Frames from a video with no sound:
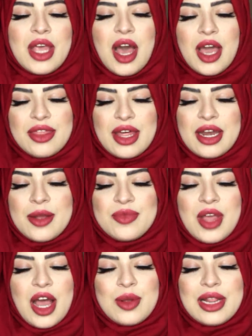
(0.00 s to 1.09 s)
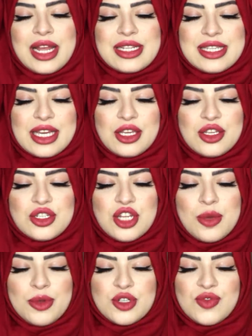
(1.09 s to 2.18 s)
Hi Thanna, I would like to thank you
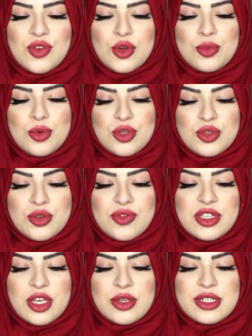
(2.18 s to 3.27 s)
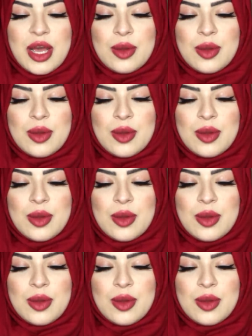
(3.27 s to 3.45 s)
so much for your Boy Talk videos.